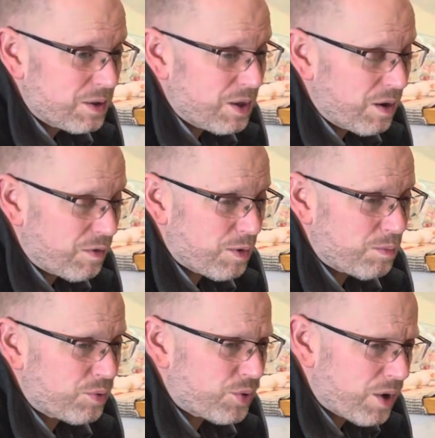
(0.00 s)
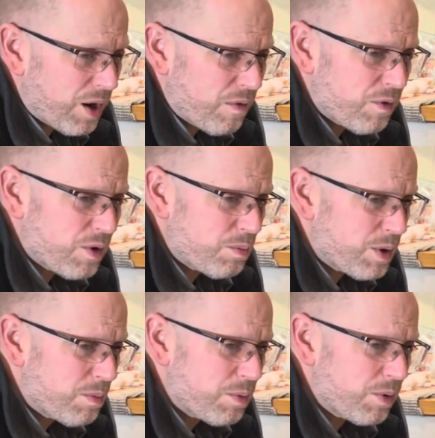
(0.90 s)
You have to pray for the
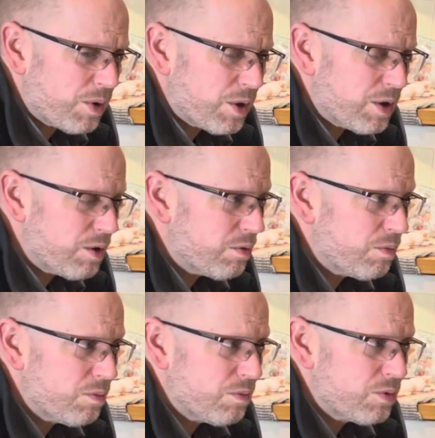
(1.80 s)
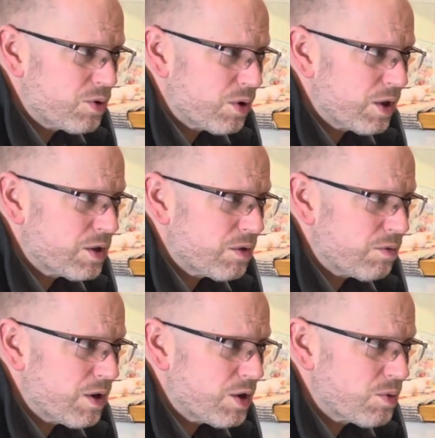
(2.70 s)
people that you try to
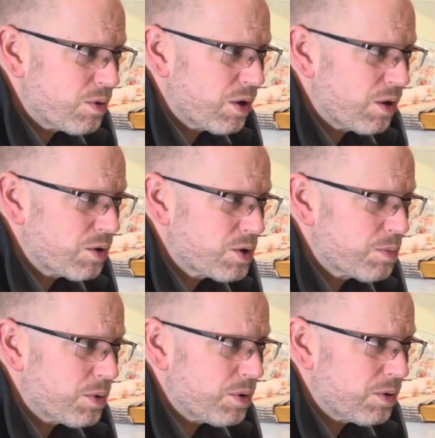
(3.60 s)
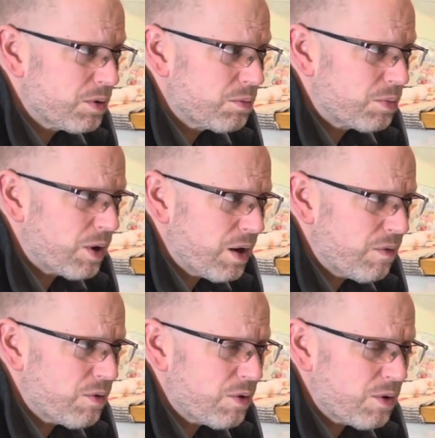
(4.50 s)
reach with the gospel. Pray
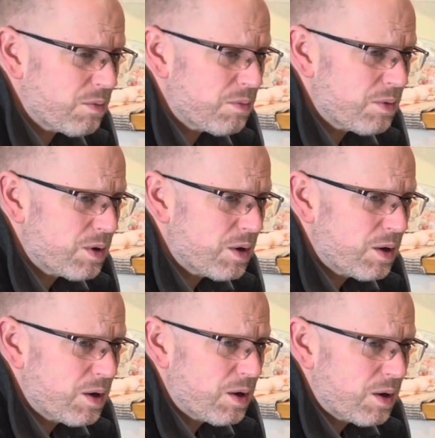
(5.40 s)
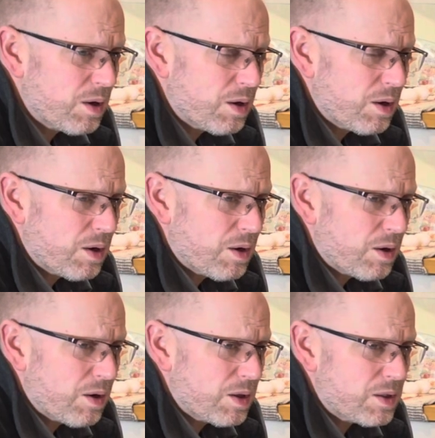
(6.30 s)
for them.
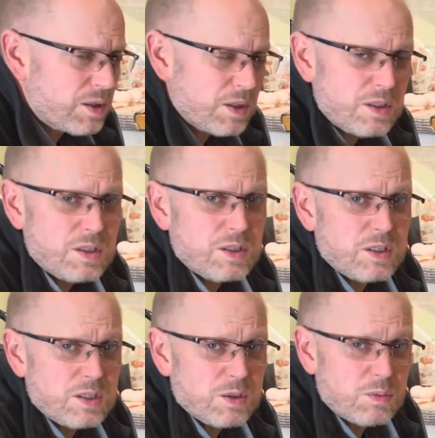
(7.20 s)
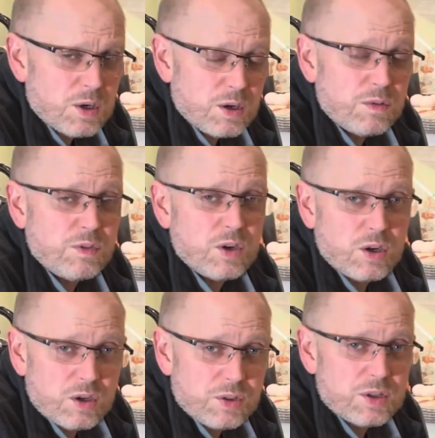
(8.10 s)
It's, it's, it's a work of
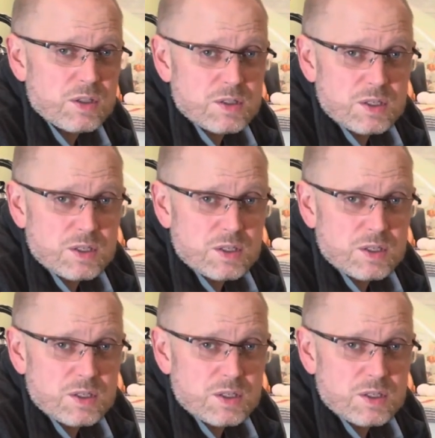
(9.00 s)
God that's